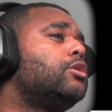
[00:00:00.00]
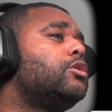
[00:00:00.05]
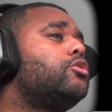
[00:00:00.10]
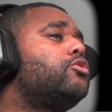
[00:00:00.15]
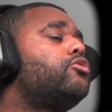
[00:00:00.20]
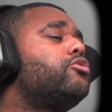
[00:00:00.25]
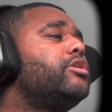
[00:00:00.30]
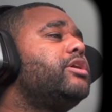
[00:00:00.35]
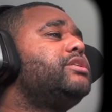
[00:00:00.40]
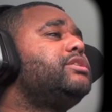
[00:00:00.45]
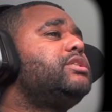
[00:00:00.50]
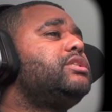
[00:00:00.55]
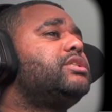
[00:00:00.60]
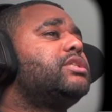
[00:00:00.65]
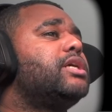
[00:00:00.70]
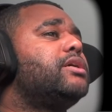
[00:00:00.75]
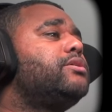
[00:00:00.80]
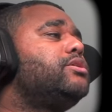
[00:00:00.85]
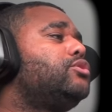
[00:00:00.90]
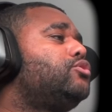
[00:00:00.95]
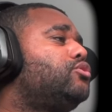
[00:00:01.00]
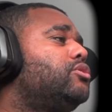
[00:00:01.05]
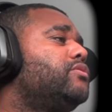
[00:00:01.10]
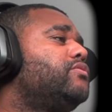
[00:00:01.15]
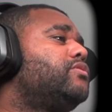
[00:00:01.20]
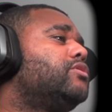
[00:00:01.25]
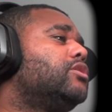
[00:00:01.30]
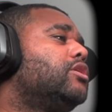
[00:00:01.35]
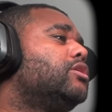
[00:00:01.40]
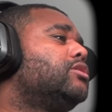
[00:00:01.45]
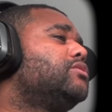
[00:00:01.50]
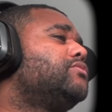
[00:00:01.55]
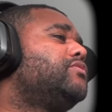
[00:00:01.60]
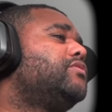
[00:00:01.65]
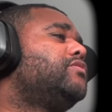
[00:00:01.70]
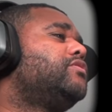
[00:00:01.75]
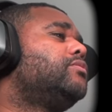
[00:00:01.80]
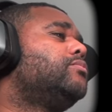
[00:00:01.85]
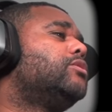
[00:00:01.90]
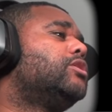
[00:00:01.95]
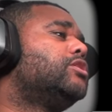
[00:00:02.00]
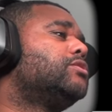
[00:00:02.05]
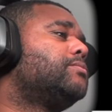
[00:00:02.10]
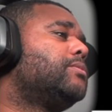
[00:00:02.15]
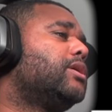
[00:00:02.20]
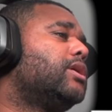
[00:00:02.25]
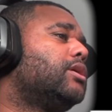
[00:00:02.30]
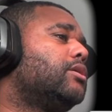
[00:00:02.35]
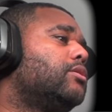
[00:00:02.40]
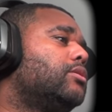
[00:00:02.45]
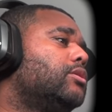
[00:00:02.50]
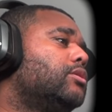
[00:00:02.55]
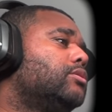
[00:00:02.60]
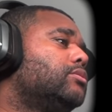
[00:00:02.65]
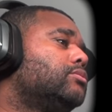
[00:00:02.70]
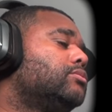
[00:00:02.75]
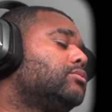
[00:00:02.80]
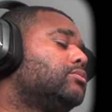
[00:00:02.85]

crazy saudi's drifting 150 miles per hour